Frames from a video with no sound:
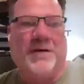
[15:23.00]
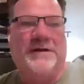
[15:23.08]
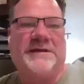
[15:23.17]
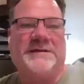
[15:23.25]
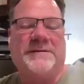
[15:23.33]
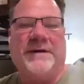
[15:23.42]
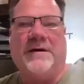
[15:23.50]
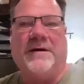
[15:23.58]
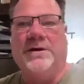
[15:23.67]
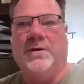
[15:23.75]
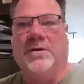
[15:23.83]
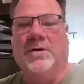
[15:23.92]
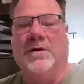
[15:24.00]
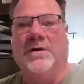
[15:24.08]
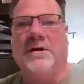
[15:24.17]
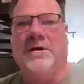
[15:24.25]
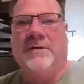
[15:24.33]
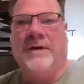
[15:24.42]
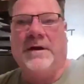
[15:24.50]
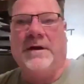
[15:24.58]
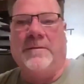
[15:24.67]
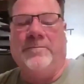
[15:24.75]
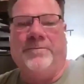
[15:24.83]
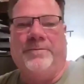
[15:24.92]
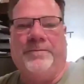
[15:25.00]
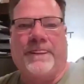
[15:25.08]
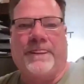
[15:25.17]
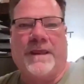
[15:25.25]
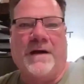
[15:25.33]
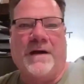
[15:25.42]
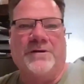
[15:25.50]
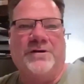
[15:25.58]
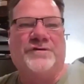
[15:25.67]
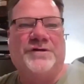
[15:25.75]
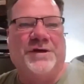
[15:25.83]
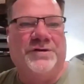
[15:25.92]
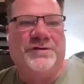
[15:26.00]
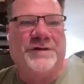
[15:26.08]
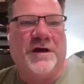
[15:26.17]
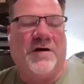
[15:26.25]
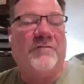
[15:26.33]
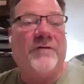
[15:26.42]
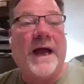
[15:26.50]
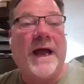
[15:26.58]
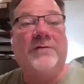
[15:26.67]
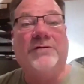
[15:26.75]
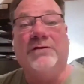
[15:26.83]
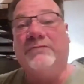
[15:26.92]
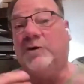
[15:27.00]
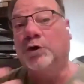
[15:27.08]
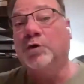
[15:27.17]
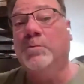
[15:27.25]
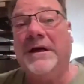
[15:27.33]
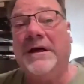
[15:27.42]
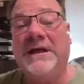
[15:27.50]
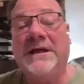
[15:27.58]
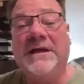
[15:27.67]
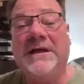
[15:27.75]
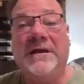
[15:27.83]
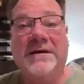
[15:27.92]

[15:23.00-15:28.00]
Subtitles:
It's about your um, how you see yourself, how you view money.